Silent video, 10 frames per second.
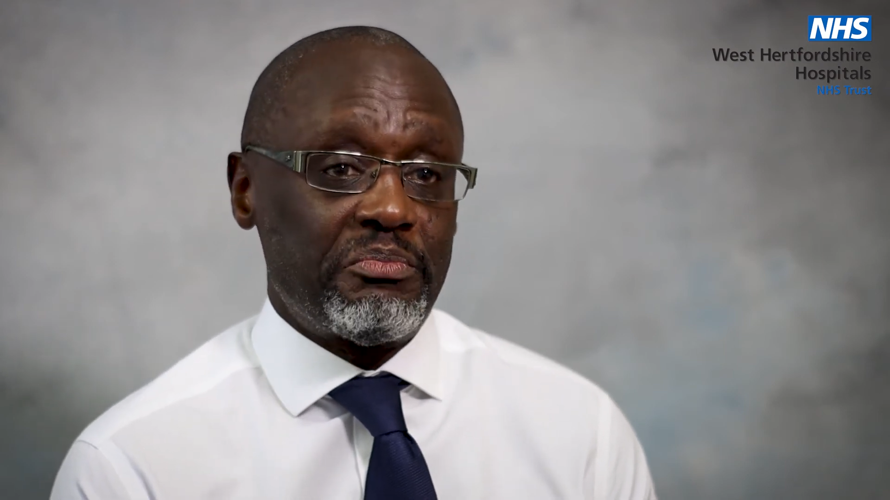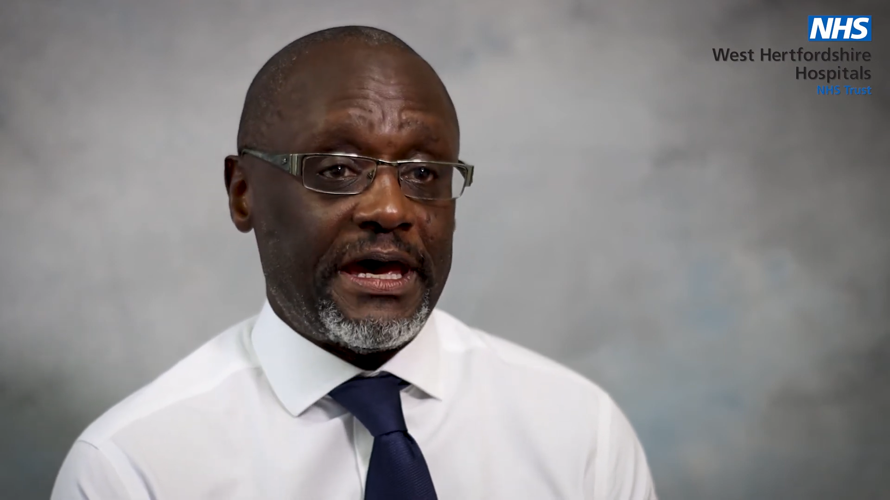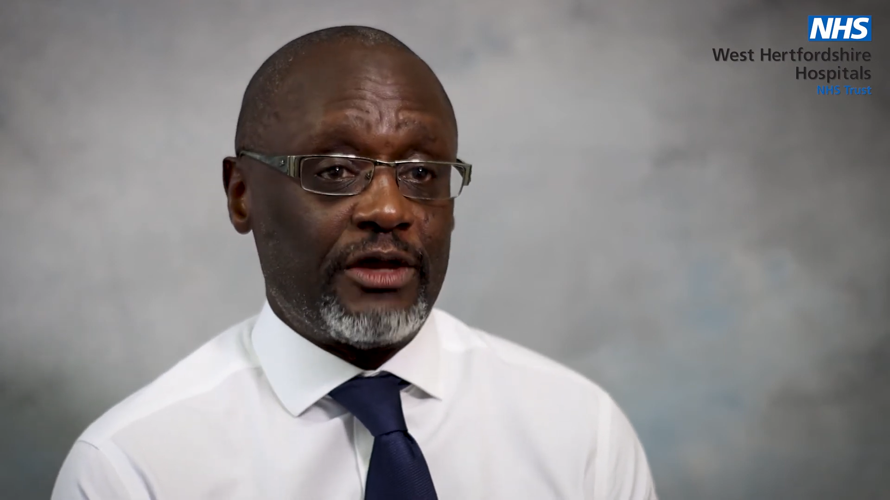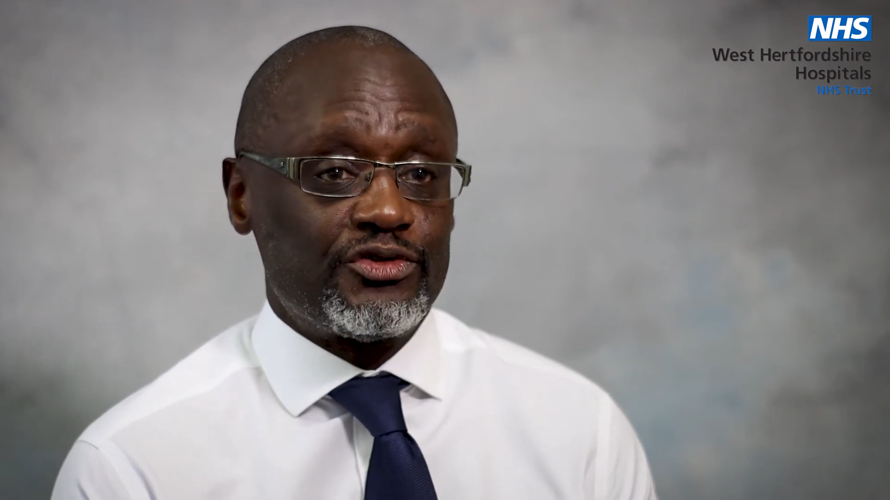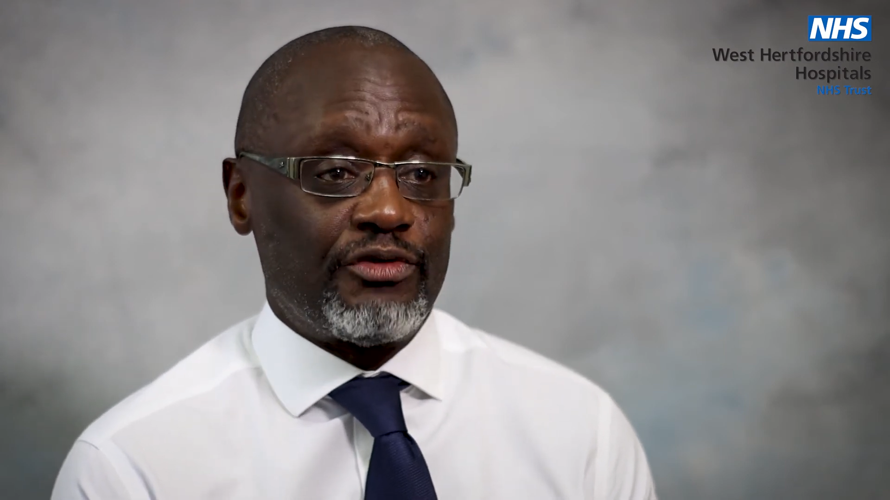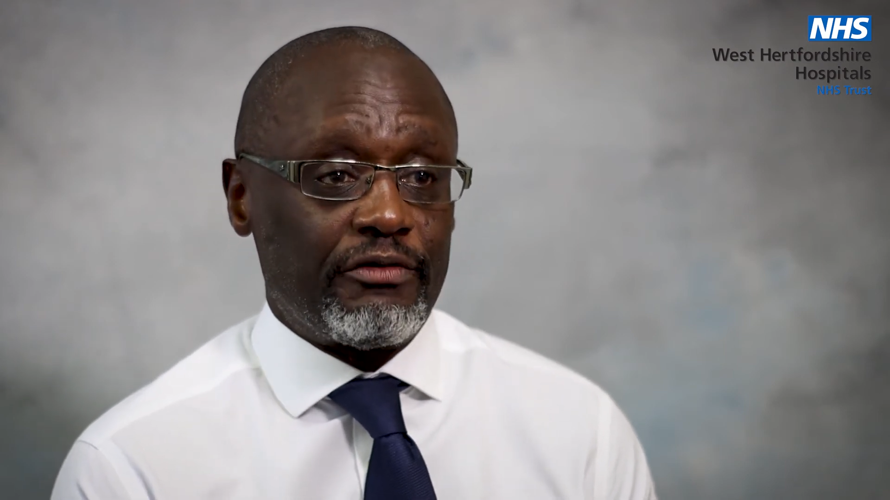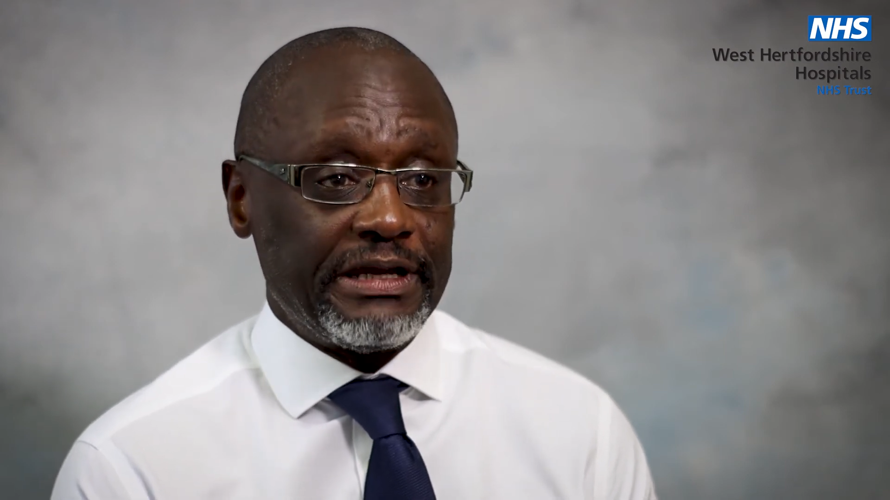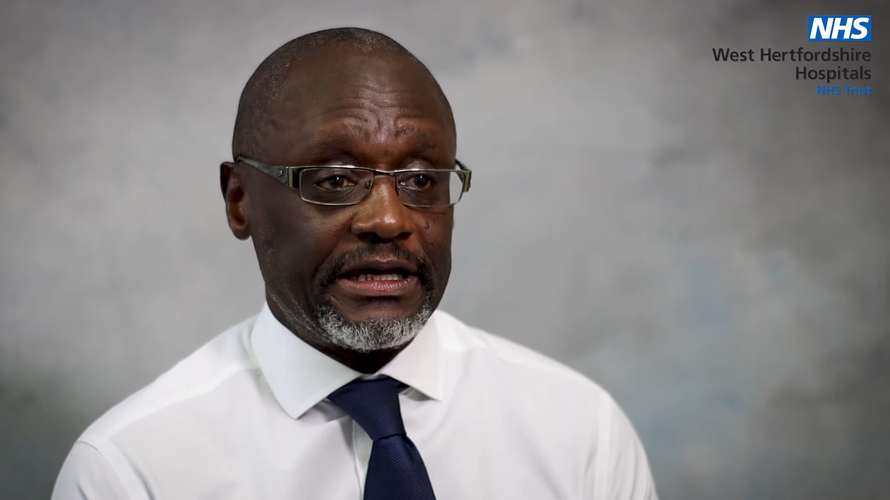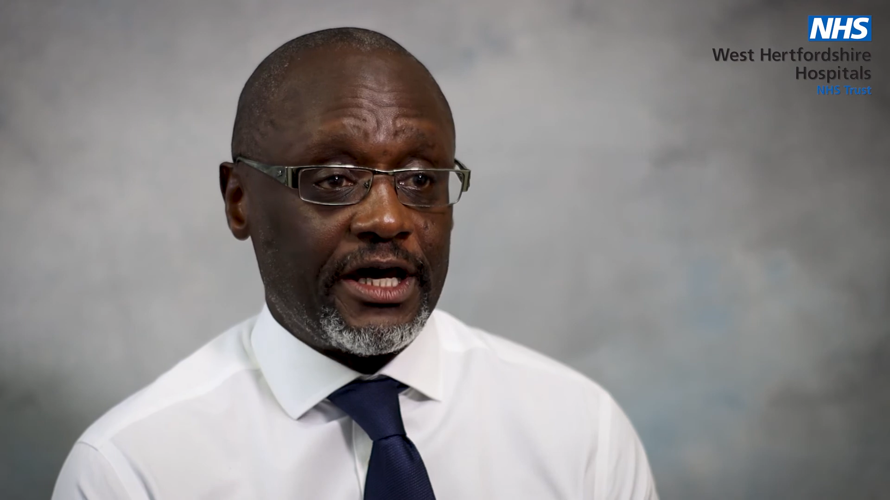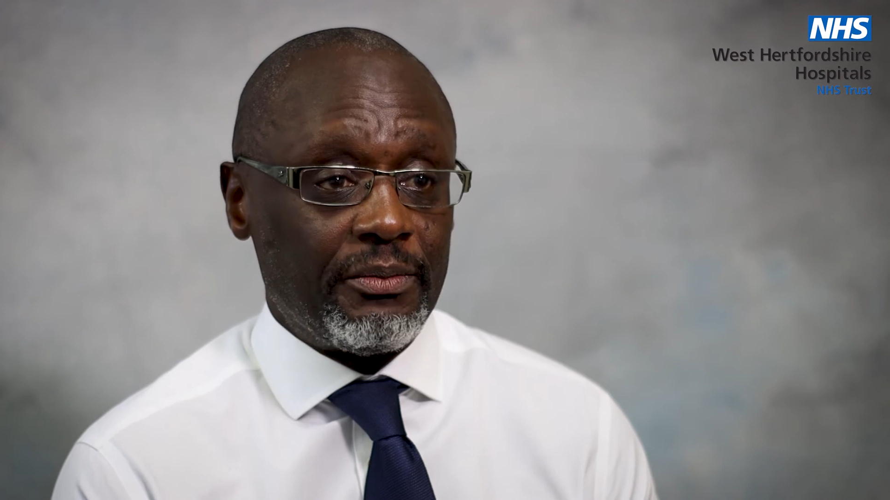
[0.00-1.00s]
of our
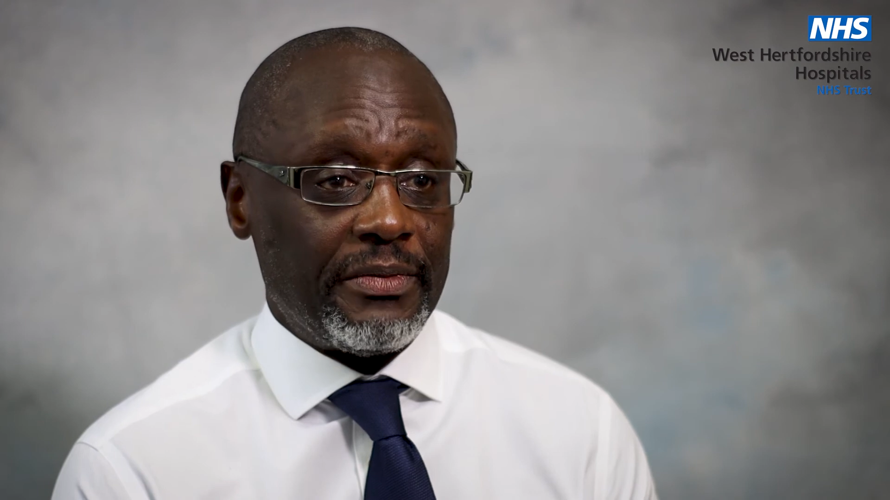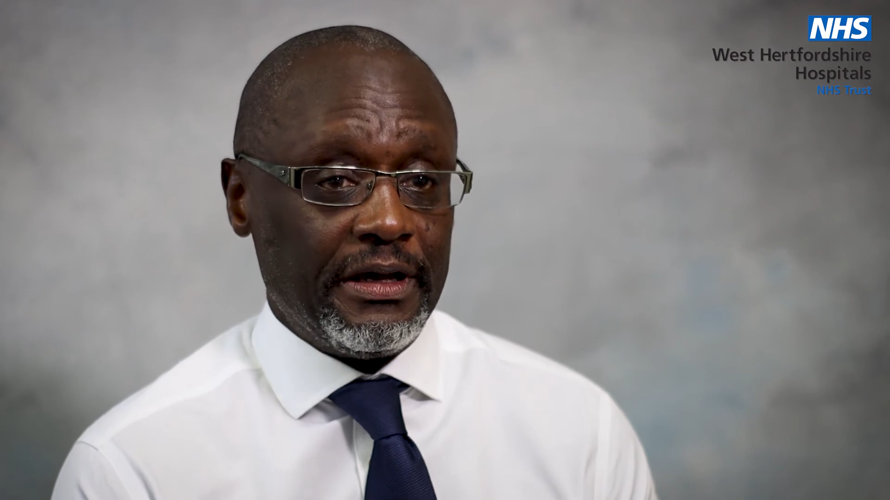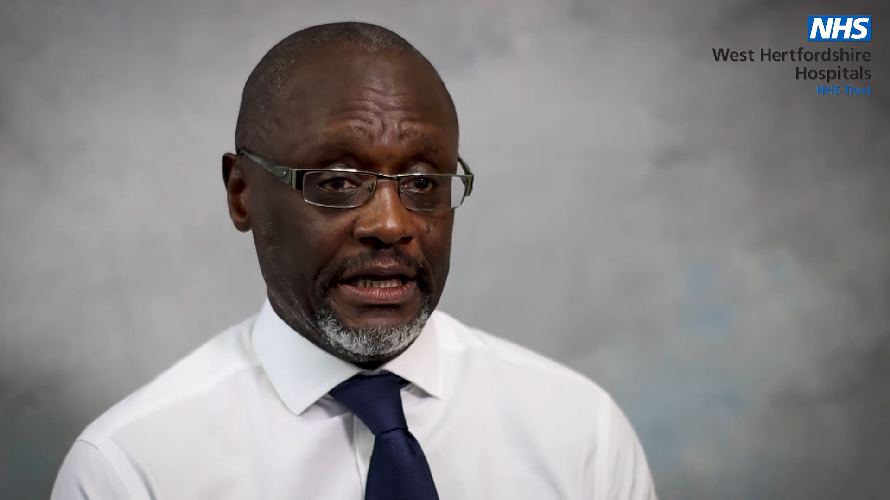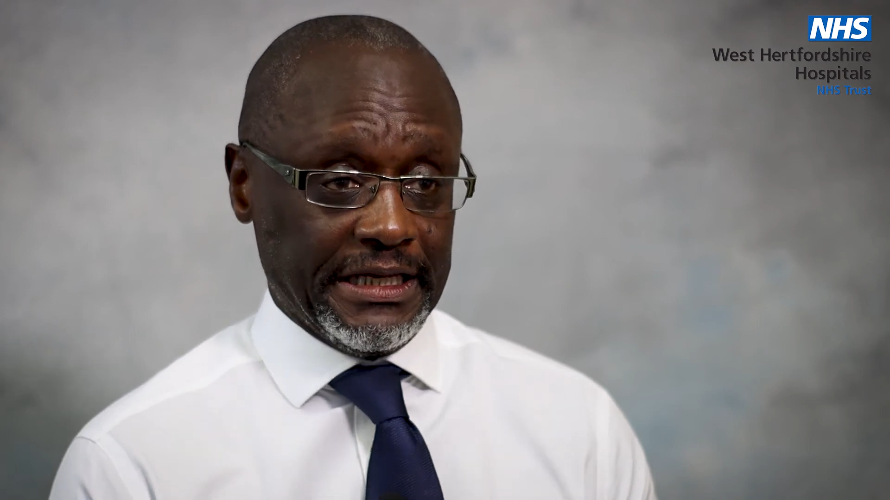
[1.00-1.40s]
income